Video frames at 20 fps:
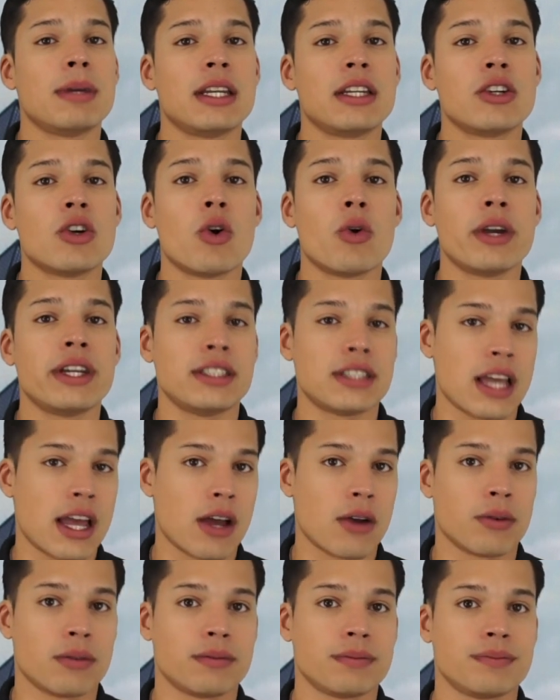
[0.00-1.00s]
been going
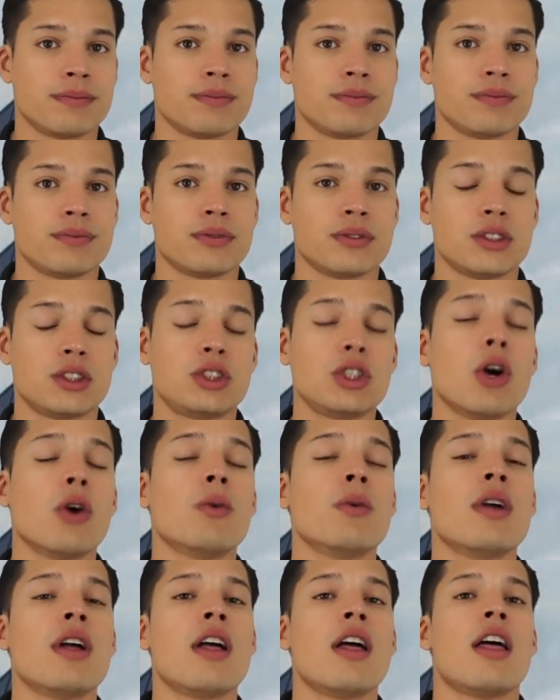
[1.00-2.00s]
down.
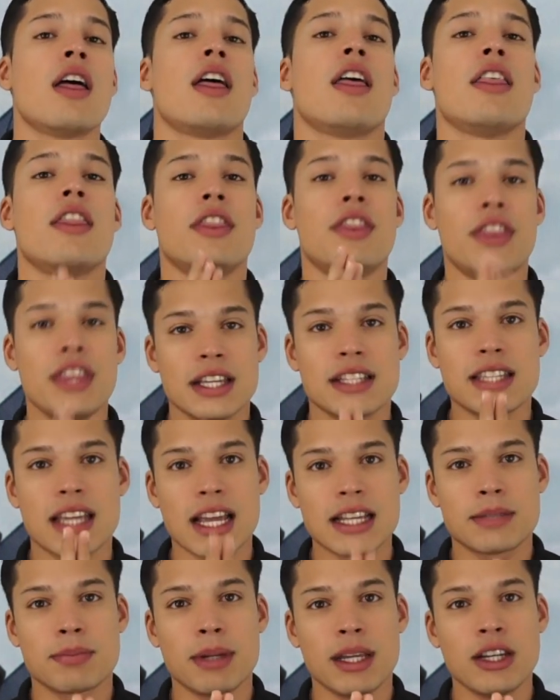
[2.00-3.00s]
So, this
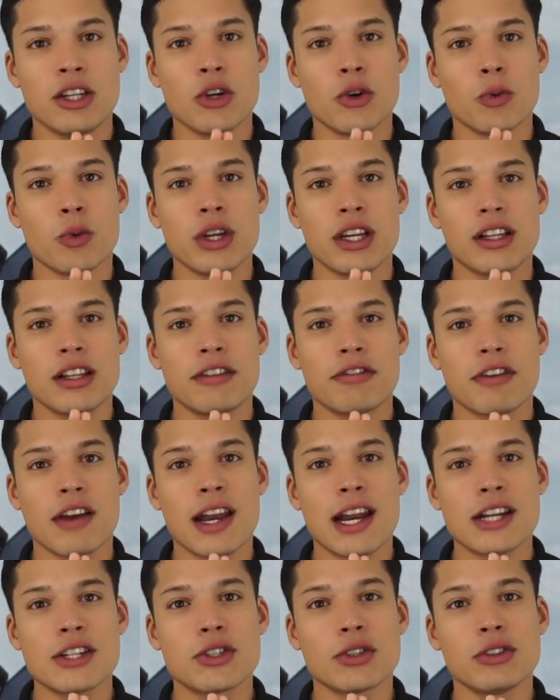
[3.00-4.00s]
has been your weekly
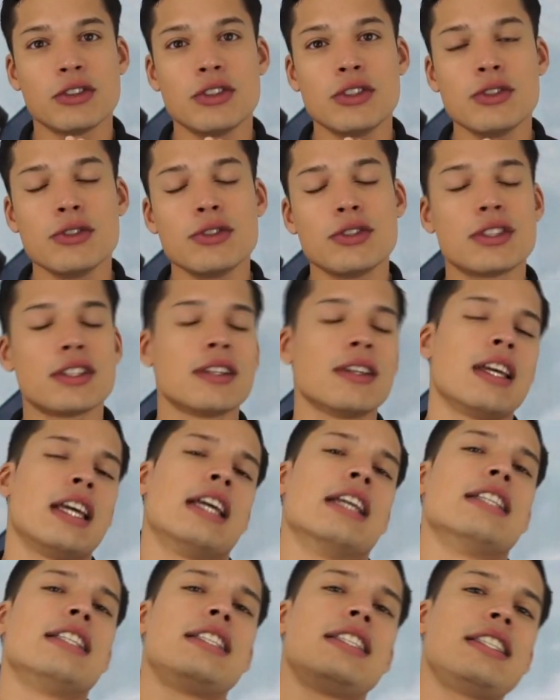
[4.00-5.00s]
financial news.
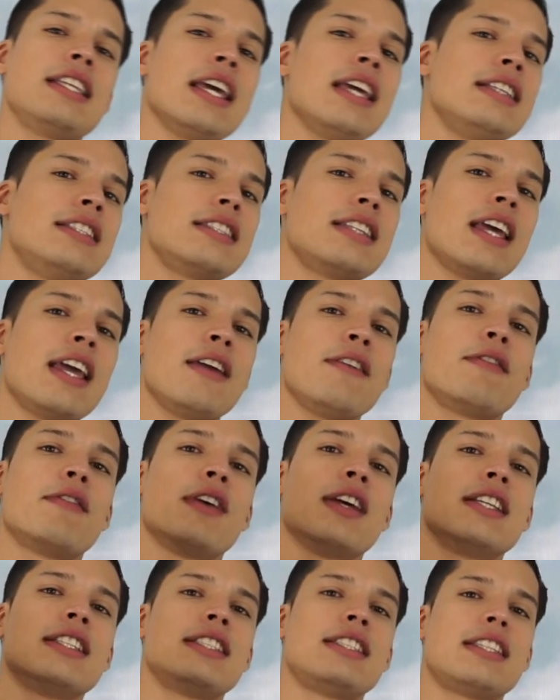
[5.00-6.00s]
Stay
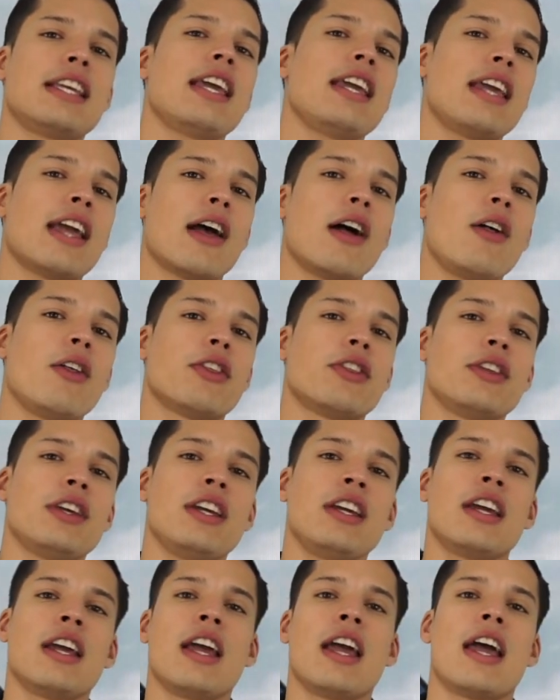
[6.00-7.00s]
safe, stay
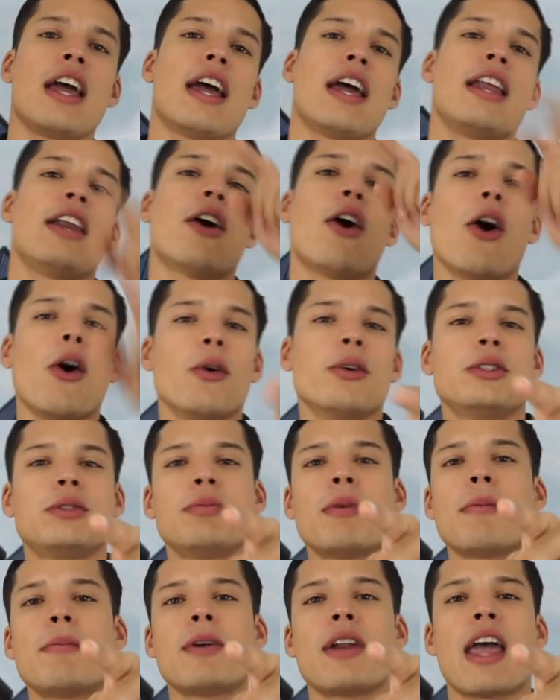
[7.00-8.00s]
healthy, and always
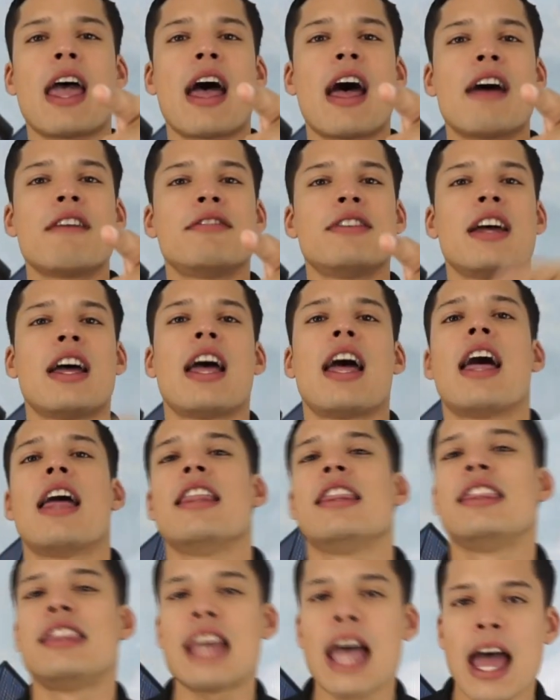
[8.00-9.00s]
remember to
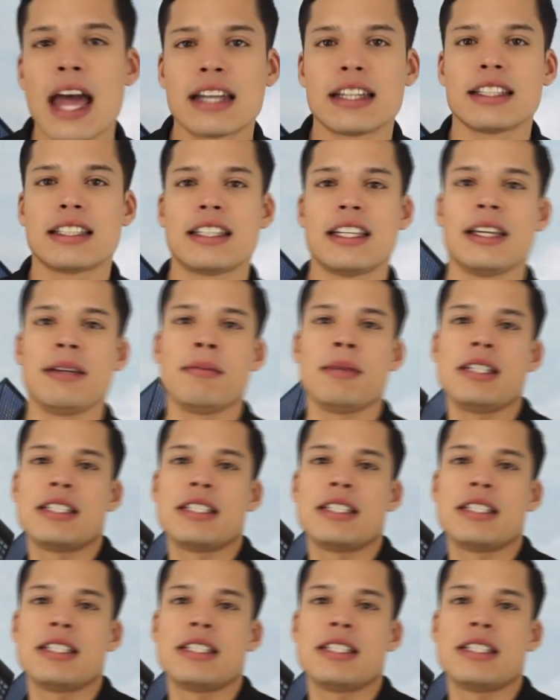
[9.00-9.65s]
have that king